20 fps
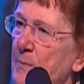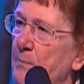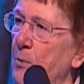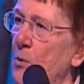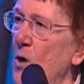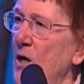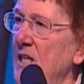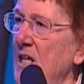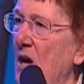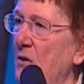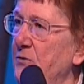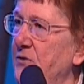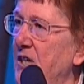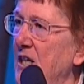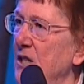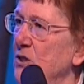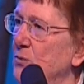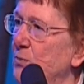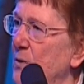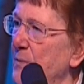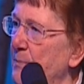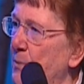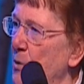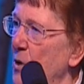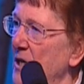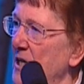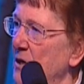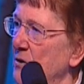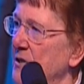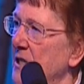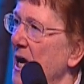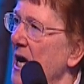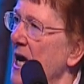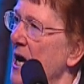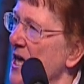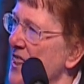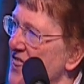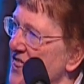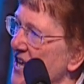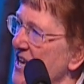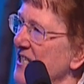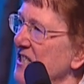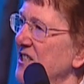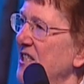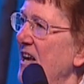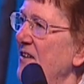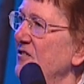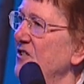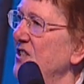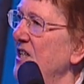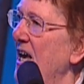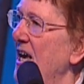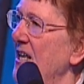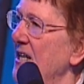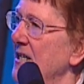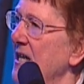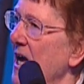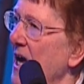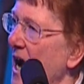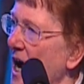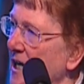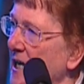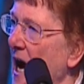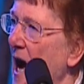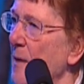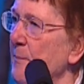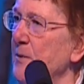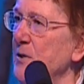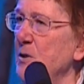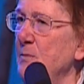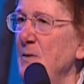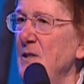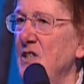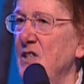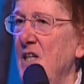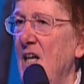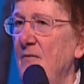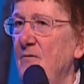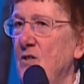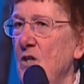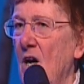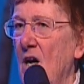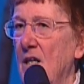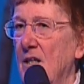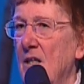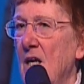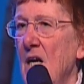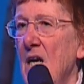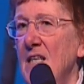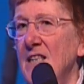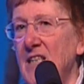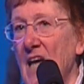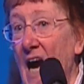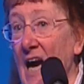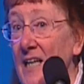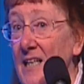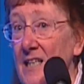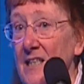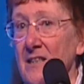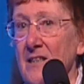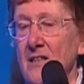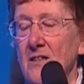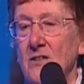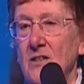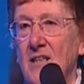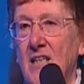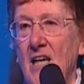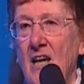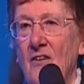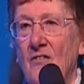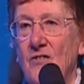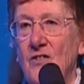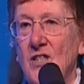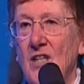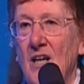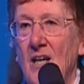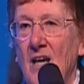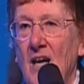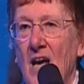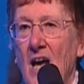we point out things. We point out things they've said, accomplishments they've done, tiny little gifts.